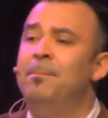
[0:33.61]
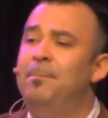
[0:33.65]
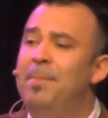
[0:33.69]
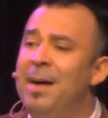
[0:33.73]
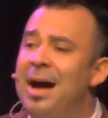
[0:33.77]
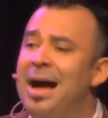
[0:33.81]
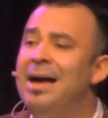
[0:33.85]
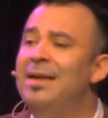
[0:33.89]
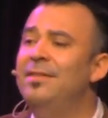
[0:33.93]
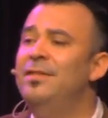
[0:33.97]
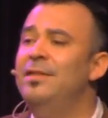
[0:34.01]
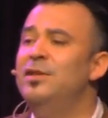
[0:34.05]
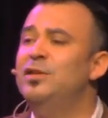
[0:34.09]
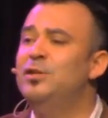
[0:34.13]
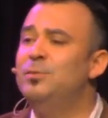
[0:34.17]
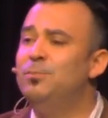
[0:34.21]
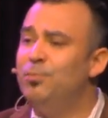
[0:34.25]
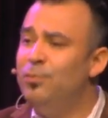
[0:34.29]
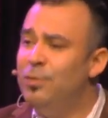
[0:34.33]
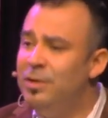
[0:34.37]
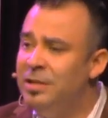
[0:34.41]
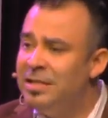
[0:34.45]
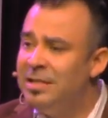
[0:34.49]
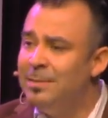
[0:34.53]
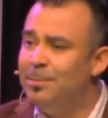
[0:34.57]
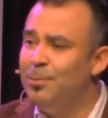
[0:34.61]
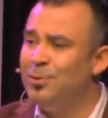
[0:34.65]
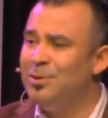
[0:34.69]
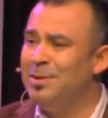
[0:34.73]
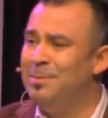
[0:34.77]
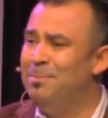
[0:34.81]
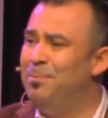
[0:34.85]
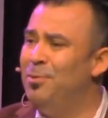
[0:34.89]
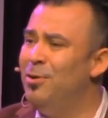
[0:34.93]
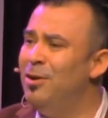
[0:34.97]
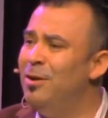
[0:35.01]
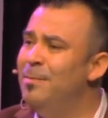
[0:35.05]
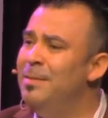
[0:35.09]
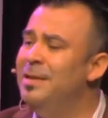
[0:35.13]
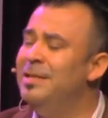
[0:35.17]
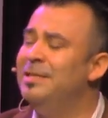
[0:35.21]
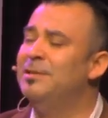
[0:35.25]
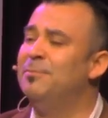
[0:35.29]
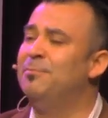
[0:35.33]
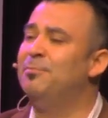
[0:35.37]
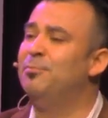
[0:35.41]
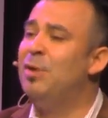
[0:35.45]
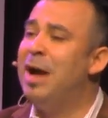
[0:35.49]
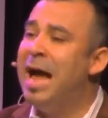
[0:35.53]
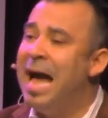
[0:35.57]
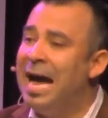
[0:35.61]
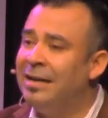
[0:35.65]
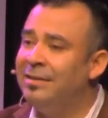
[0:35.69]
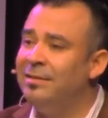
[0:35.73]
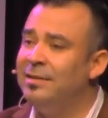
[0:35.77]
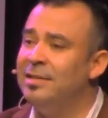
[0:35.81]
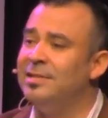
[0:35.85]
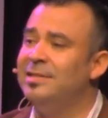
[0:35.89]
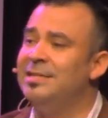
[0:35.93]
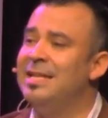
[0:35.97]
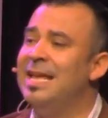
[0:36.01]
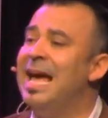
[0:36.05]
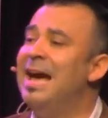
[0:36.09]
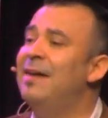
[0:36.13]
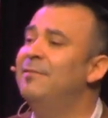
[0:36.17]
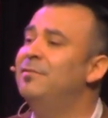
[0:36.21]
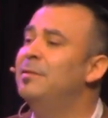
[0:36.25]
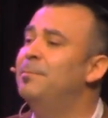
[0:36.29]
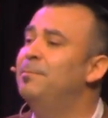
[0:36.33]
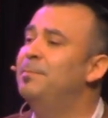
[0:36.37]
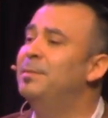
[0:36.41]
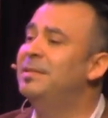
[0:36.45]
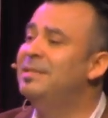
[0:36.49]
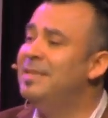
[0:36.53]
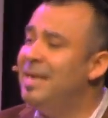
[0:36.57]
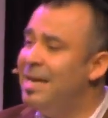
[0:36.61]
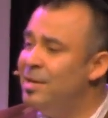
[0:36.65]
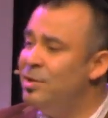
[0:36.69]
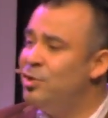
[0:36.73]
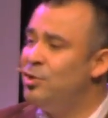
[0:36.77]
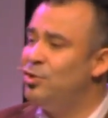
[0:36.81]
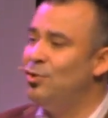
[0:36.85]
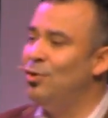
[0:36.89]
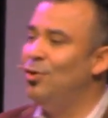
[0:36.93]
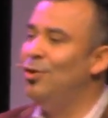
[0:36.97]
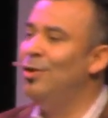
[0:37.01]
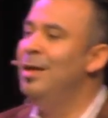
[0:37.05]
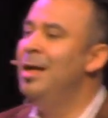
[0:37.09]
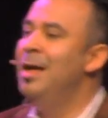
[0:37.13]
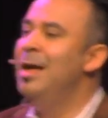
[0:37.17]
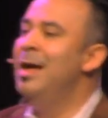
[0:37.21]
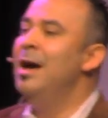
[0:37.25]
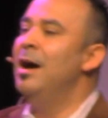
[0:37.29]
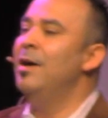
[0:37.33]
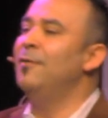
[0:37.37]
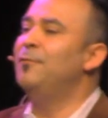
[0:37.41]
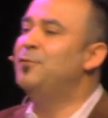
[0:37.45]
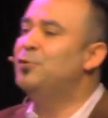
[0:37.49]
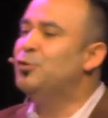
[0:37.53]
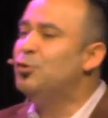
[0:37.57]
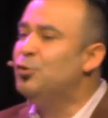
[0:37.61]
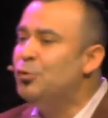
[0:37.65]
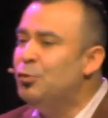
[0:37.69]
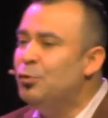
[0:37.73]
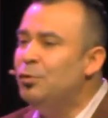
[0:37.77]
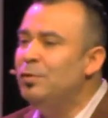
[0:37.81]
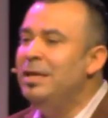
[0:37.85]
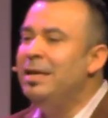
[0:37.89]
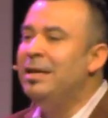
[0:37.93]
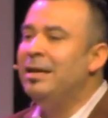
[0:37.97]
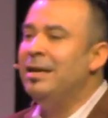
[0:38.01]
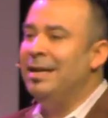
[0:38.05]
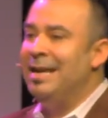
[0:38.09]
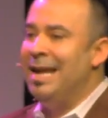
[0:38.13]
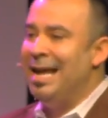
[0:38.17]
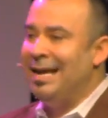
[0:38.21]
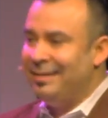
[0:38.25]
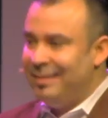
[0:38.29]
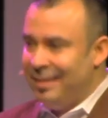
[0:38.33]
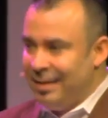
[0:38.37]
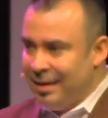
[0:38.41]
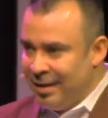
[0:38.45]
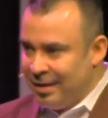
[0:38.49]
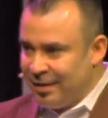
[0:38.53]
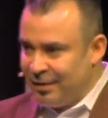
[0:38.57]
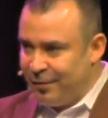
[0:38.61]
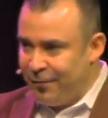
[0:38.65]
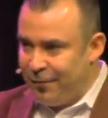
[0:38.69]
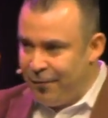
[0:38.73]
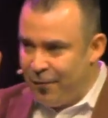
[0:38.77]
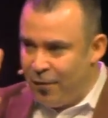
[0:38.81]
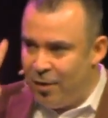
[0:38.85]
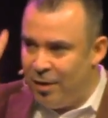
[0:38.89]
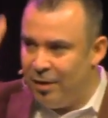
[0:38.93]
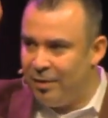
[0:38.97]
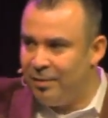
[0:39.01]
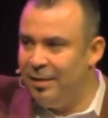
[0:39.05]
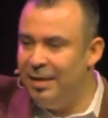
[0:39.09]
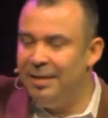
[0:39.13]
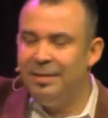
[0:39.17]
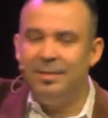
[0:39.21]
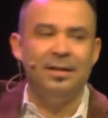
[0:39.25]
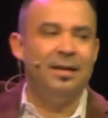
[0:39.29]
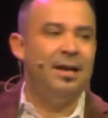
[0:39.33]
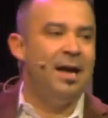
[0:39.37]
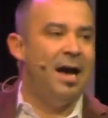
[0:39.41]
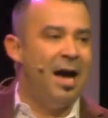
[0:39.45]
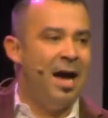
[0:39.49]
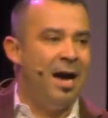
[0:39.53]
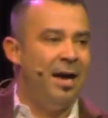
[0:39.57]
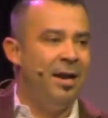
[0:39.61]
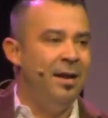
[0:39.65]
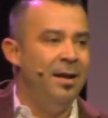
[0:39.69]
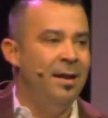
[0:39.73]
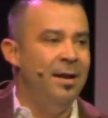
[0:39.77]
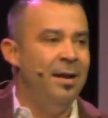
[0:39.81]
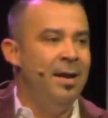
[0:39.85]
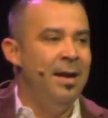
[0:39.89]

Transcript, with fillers: by these principles and put them into practice, they have the potential of truly connecting us vertically to God